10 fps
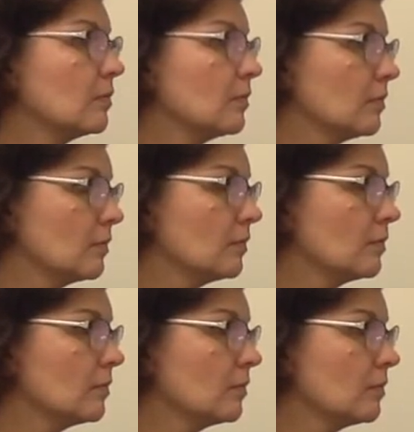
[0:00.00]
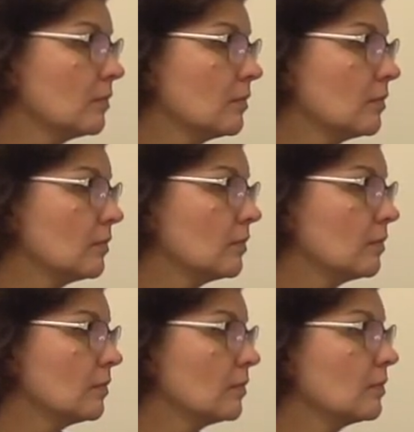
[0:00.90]

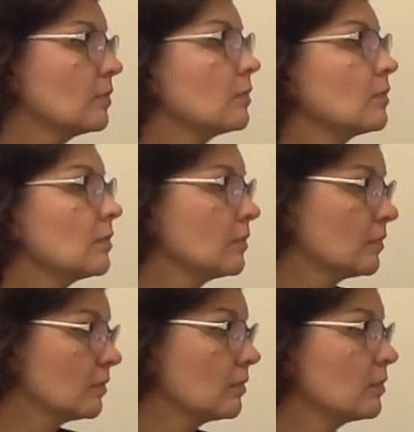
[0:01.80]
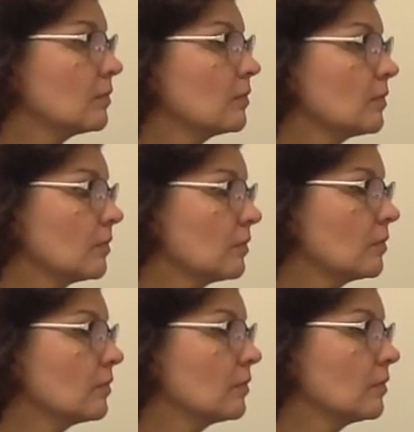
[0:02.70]

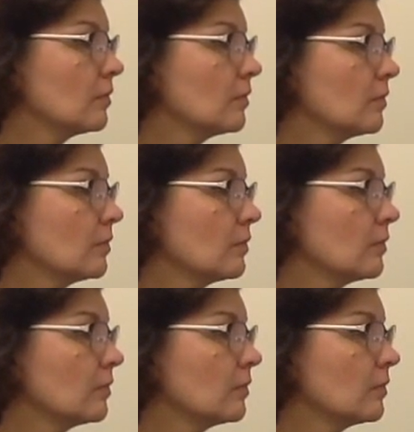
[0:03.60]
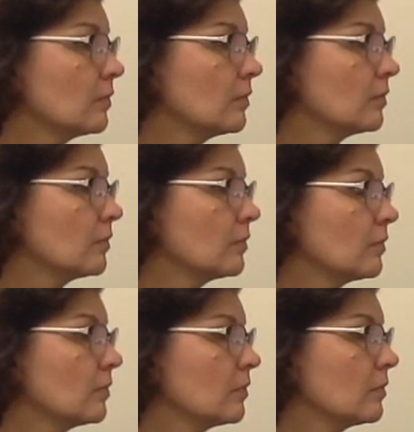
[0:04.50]

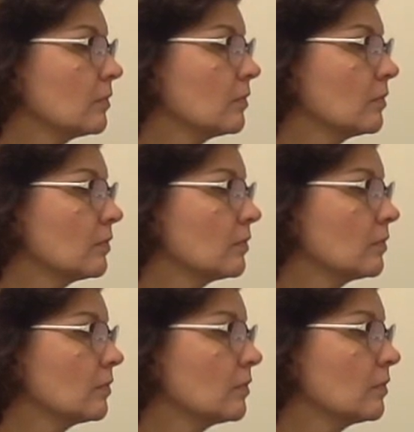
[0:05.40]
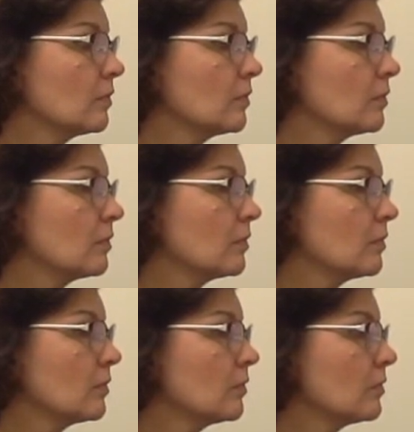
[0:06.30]

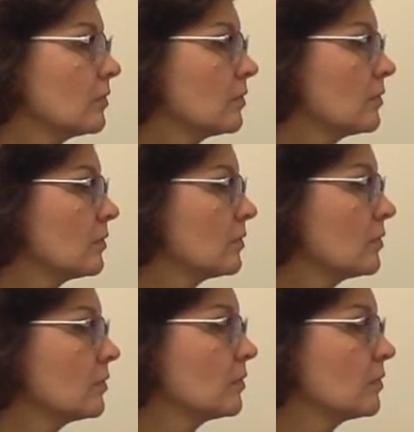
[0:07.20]
No words are spoken by the person on screen.